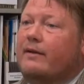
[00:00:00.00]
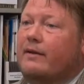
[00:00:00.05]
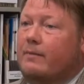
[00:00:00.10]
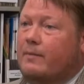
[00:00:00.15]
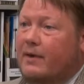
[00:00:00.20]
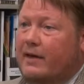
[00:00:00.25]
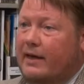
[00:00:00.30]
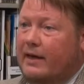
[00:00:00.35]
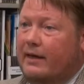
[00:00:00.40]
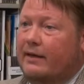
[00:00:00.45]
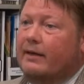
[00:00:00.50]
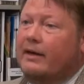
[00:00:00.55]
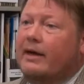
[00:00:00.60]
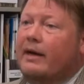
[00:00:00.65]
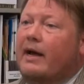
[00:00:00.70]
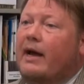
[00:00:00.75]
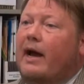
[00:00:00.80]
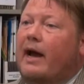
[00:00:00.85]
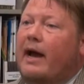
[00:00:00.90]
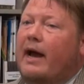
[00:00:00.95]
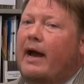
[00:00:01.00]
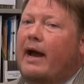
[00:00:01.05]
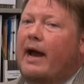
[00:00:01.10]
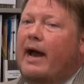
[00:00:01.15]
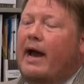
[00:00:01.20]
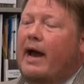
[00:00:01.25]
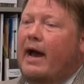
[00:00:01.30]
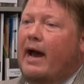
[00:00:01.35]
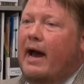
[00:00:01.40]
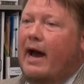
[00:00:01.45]
to be,
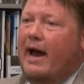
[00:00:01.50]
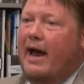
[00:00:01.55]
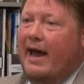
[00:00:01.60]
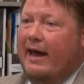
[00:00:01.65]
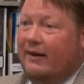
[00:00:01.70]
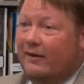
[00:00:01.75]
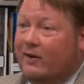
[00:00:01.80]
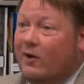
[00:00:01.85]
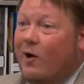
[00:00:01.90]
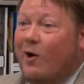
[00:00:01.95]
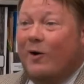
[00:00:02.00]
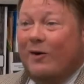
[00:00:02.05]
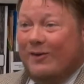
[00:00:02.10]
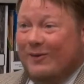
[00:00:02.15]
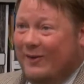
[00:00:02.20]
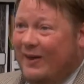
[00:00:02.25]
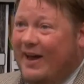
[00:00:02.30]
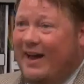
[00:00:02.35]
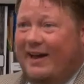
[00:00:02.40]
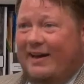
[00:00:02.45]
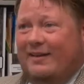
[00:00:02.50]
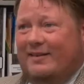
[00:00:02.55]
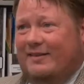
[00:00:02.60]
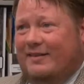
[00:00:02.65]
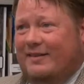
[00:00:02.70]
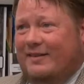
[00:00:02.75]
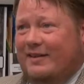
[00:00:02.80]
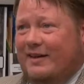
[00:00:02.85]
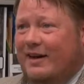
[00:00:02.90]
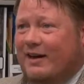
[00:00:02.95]
at long
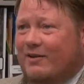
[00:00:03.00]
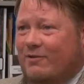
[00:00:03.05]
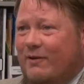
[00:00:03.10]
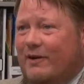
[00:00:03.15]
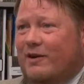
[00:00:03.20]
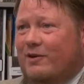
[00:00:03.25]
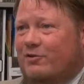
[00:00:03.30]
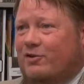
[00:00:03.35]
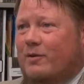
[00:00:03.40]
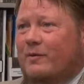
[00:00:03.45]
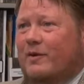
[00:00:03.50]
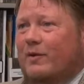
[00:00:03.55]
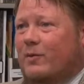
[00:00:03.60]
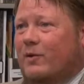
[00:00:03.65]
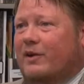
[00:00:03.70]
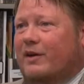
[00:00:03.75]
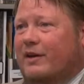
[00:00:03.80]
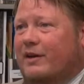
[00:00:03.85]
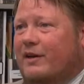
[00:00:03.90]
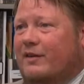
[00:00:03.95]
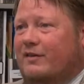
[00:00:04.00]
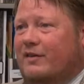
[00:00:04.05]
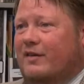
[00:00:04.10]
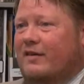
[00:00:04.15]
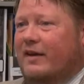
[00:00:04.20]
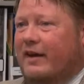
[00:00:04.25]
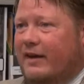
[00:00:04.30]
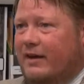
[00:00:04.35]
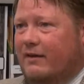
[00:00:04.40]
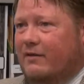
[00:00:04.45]
last, a greater German willingness to
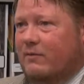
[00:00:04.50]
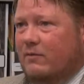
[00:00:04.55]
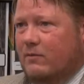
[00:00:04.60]
take